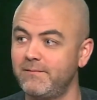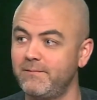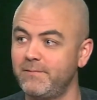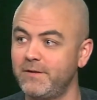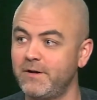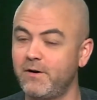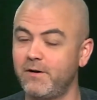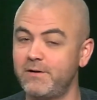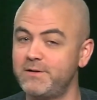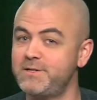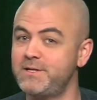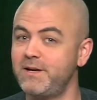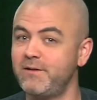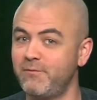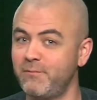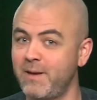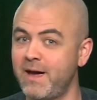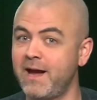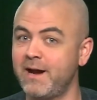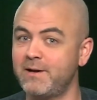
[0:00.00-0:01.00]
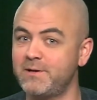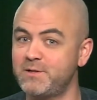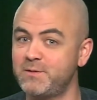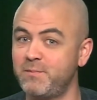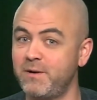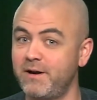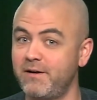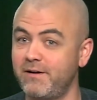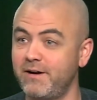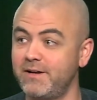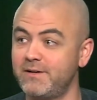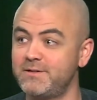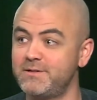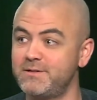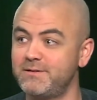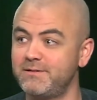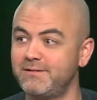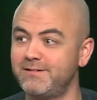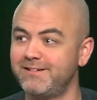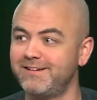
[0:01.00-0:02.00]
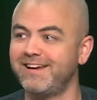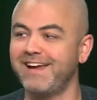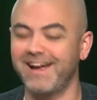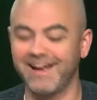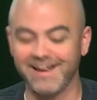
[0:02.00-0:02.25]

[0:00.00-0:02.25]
Courtesy of Matt Kasparius. Yeah.